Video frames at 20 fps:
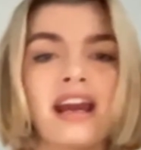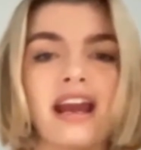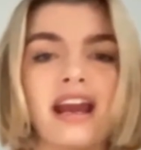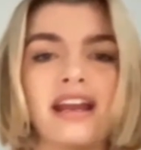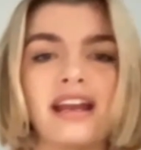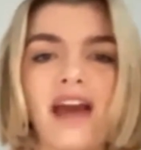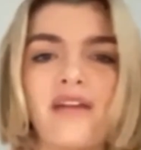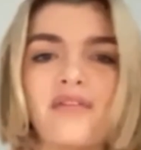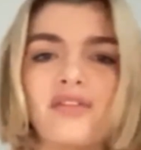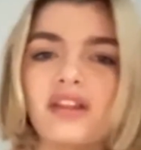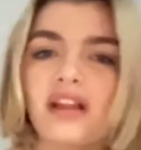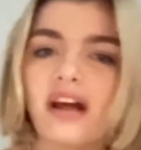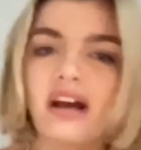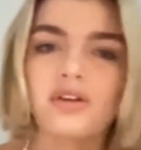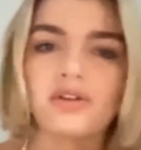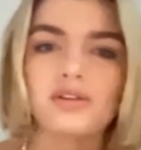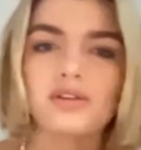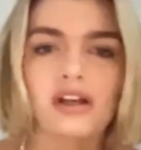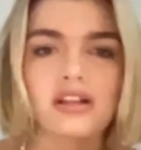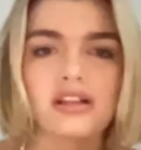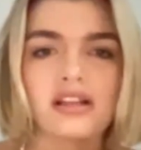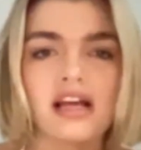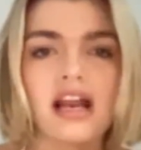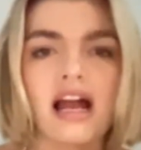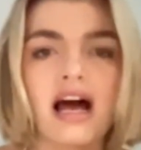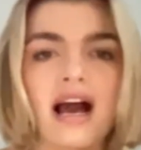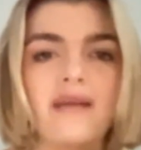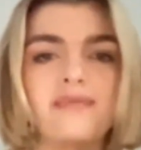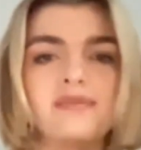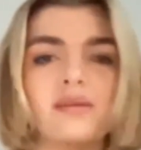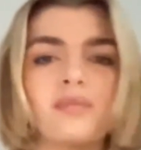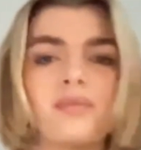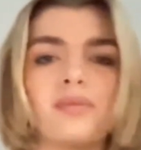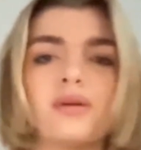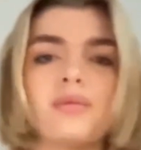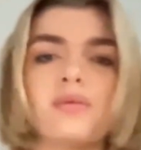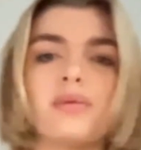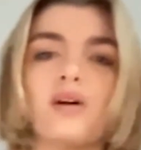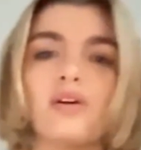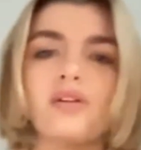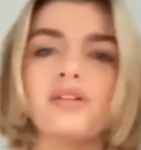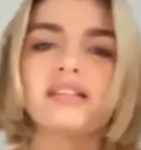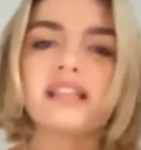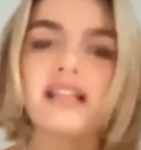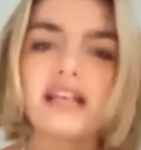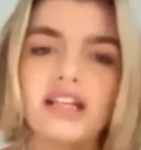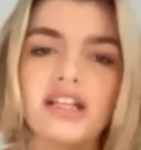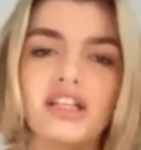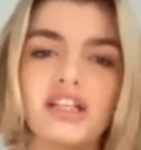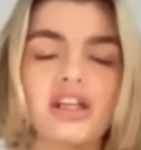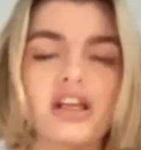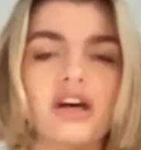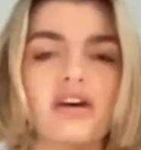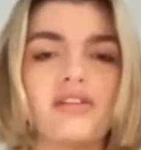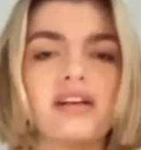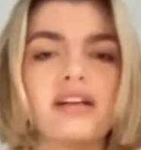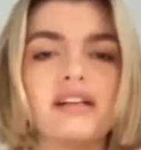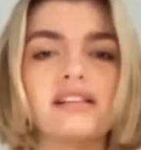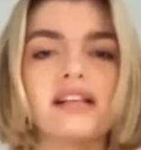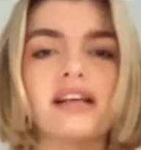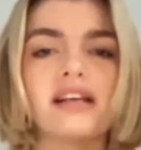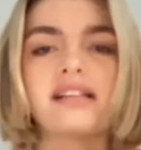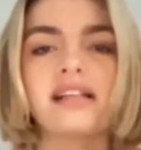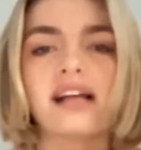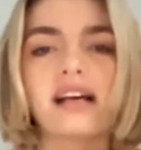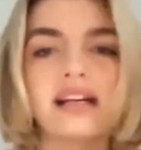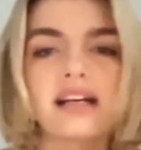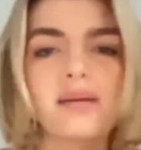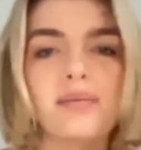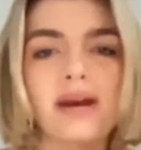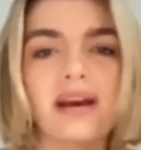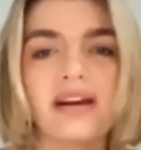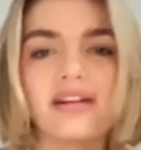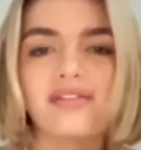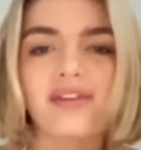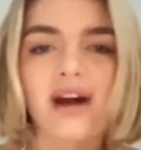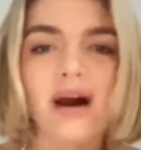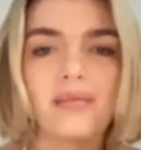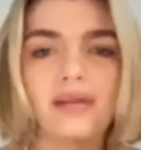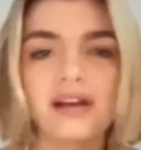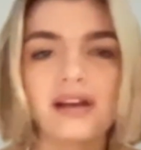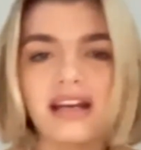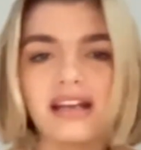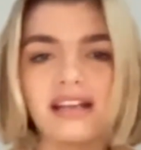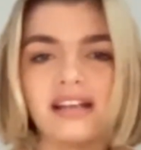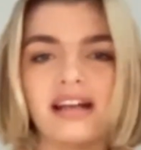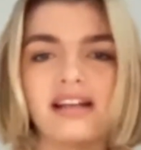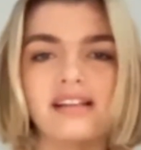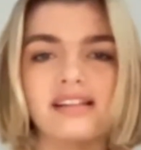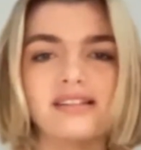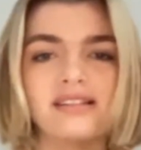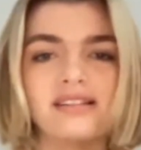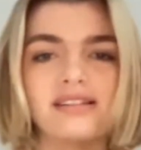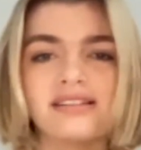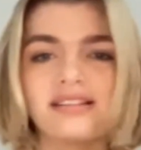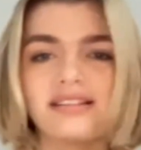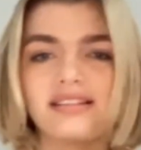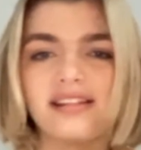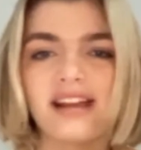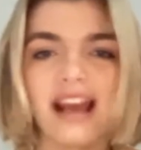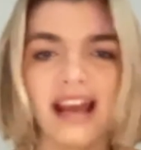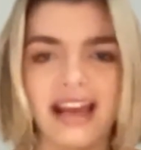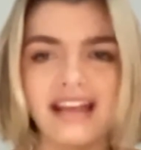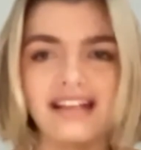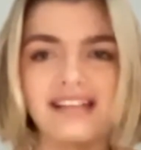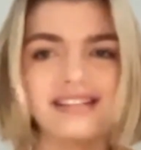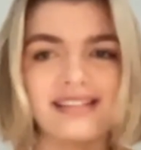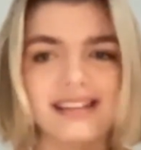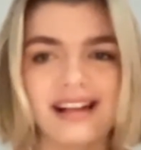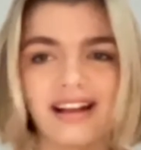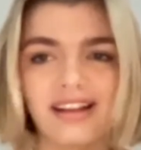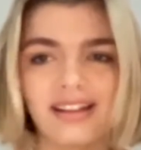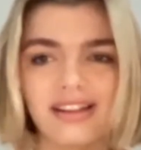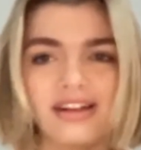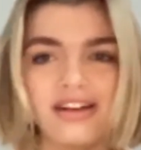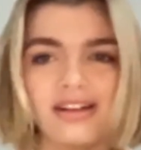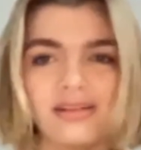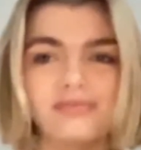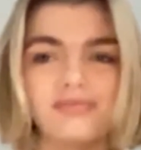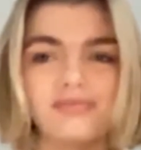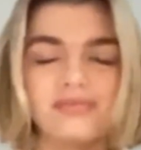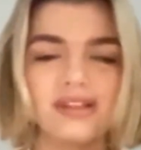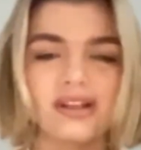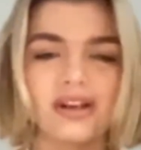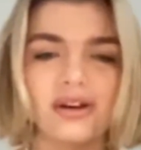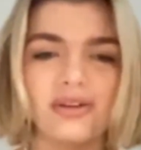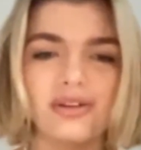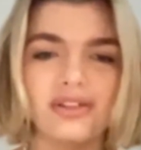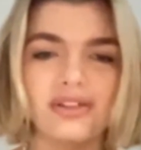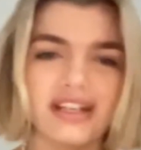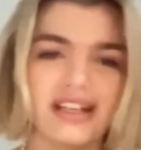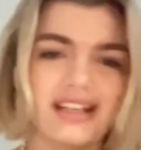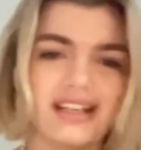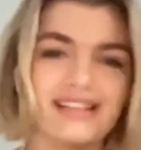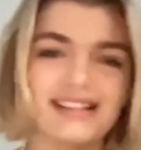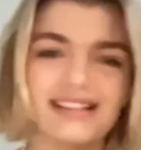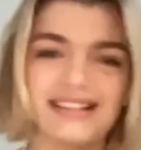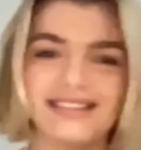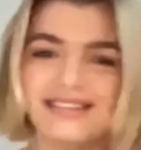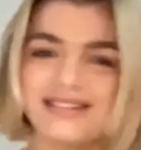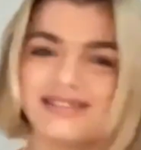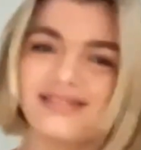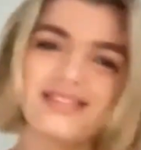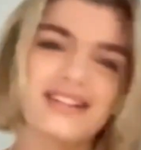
in everything that goes on in their lives, and we all see each other, and it's like a big family, and it is like the OGs, and